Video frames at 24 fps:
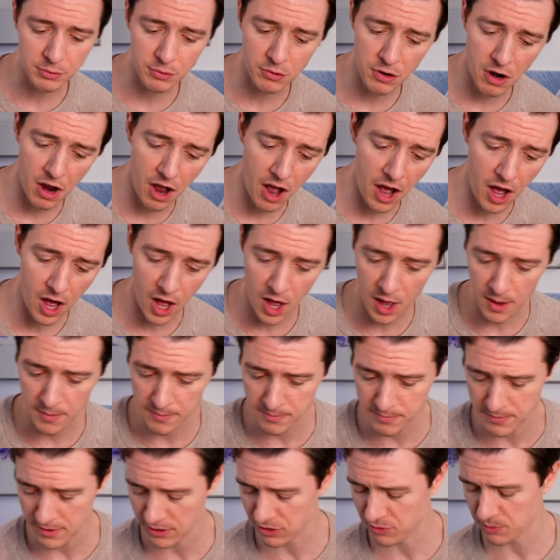
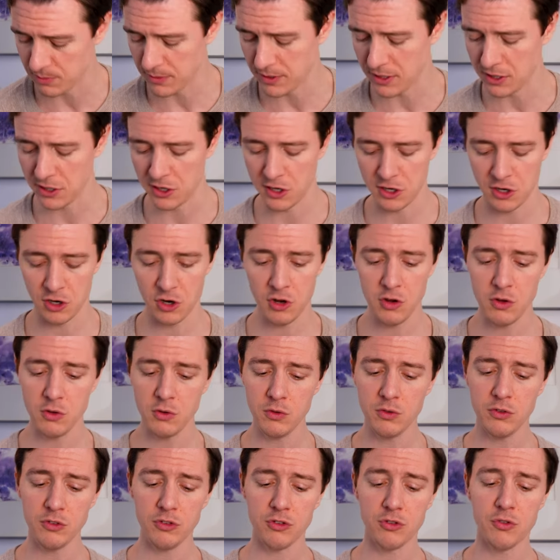Promise me
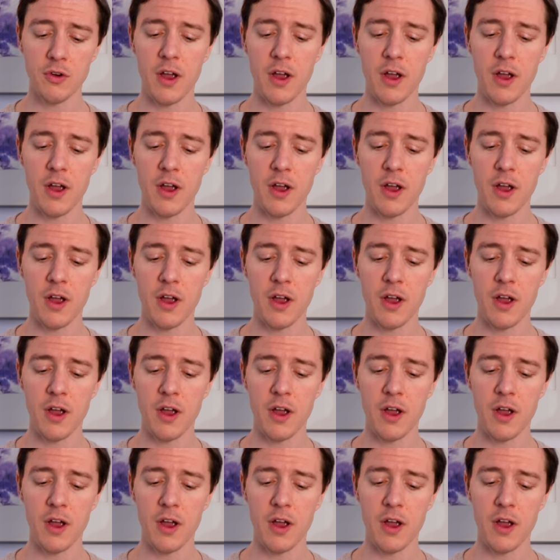you'll